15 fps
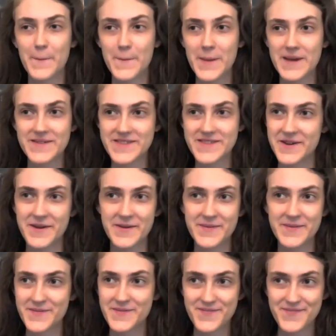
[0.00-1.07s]
based
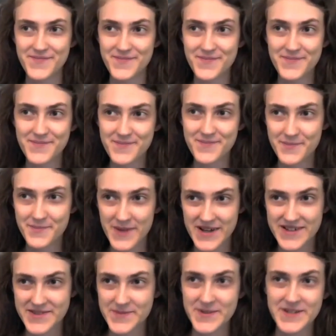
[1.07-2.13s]
on my
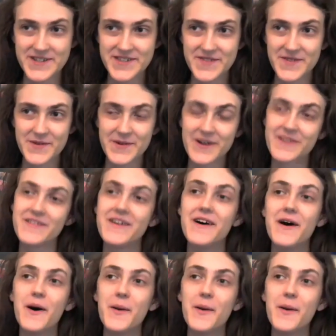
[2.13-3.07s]
experience of the world.